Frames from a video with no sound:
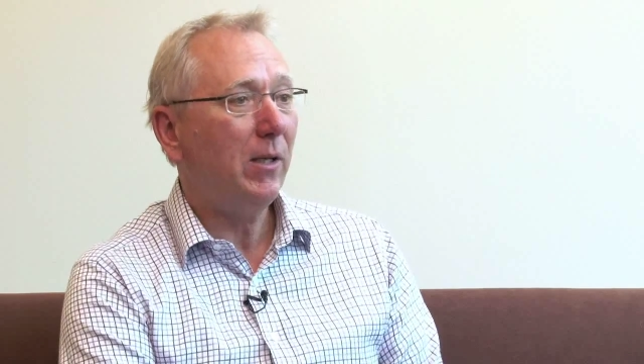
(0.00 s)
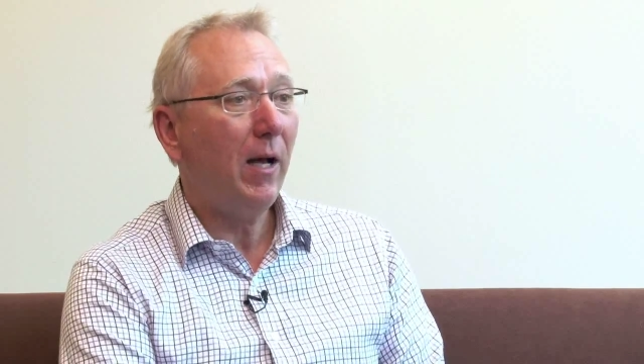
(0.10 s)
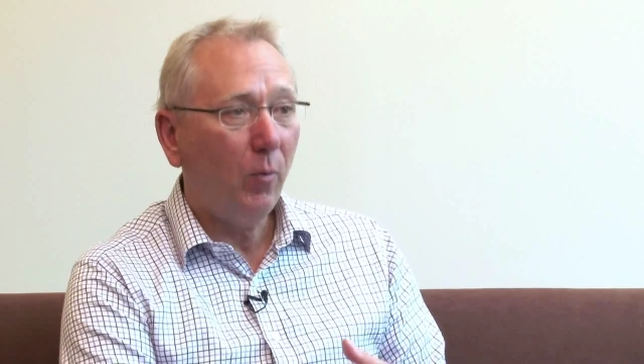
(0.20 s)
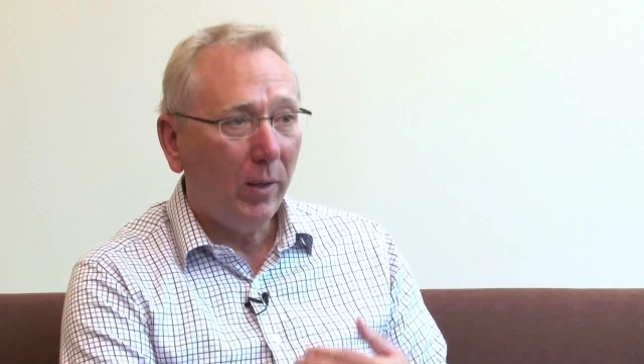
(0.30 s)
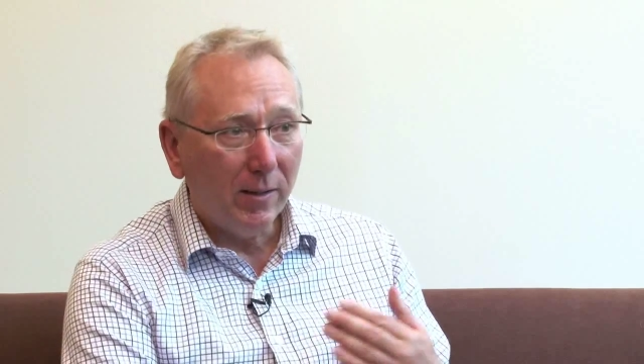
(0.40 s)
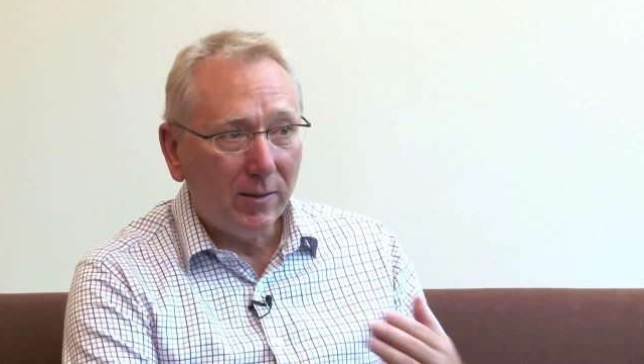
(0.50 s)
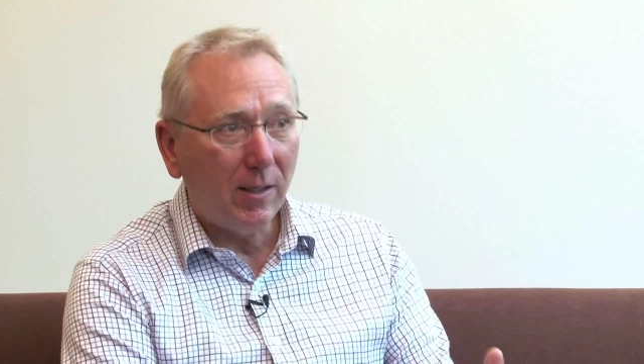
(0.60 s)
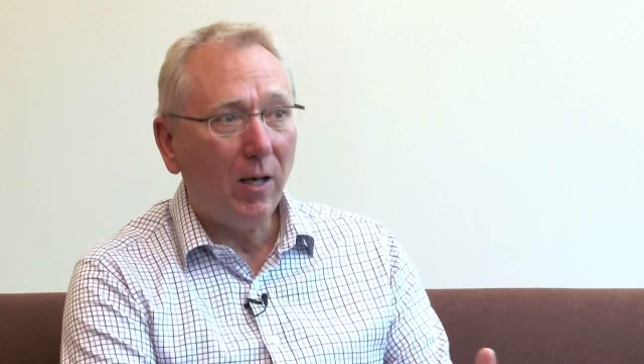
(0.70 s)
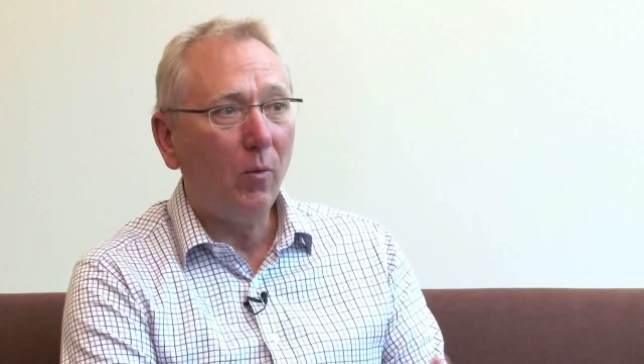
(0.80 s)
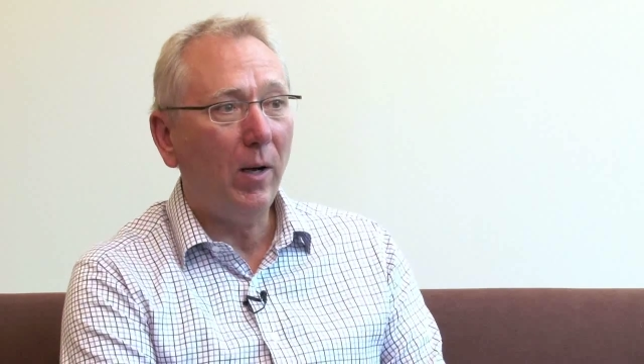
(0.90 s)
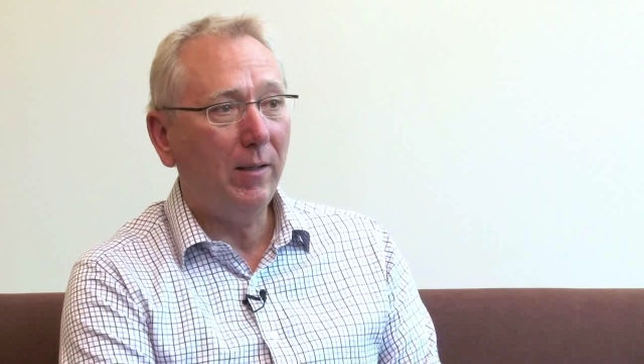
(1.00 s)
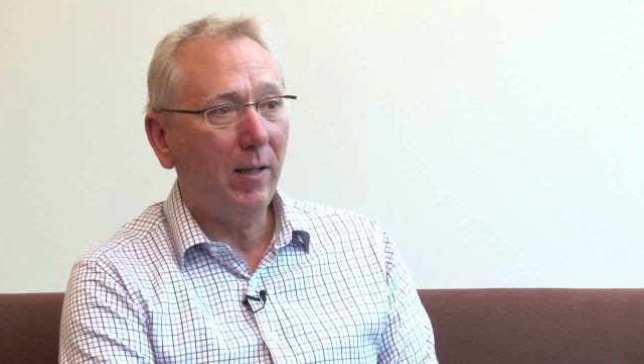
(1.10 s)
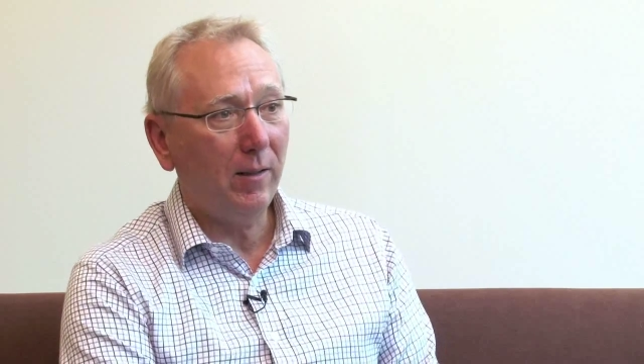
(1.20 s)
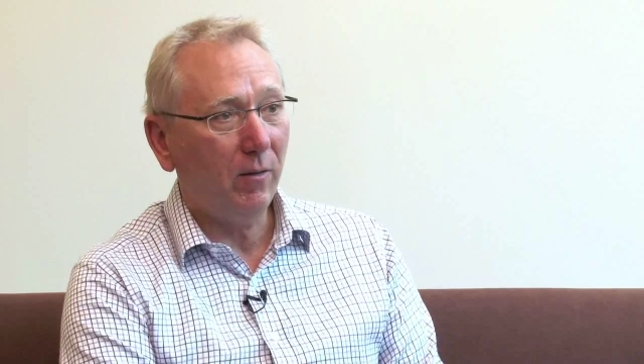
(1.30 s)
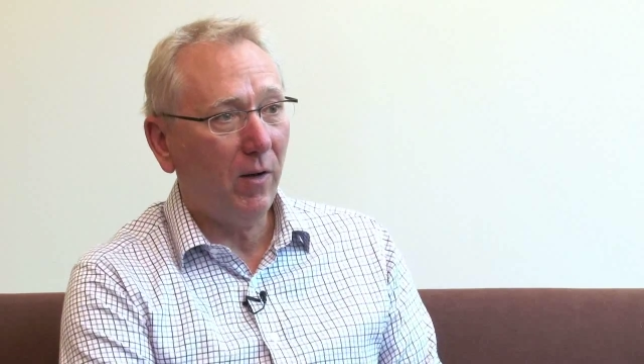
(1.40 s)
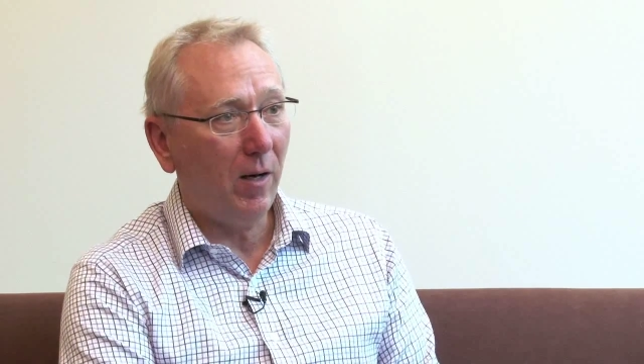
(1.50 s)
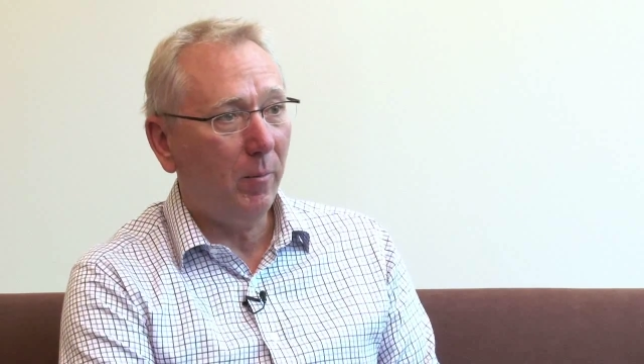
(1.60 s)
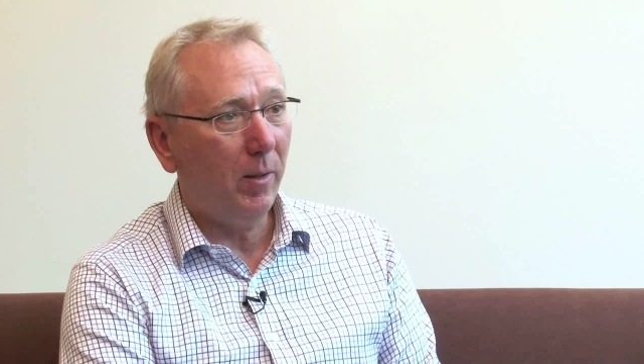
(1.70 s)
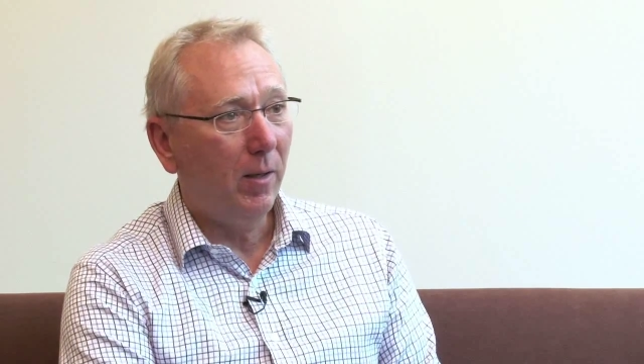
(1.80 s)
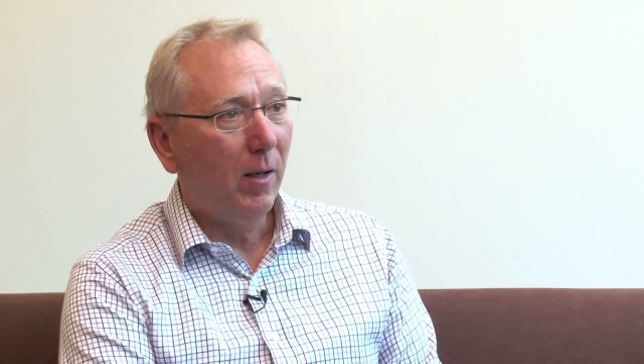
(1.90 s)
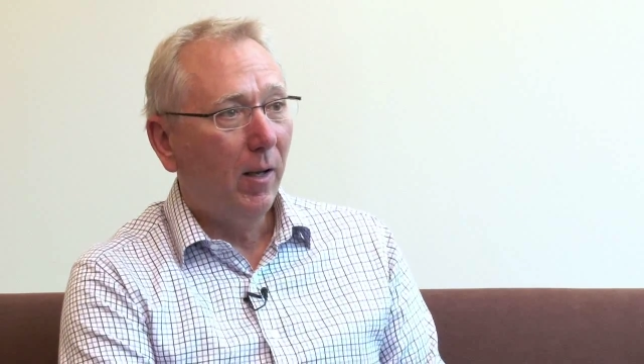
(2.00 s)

how do we accelerate that development,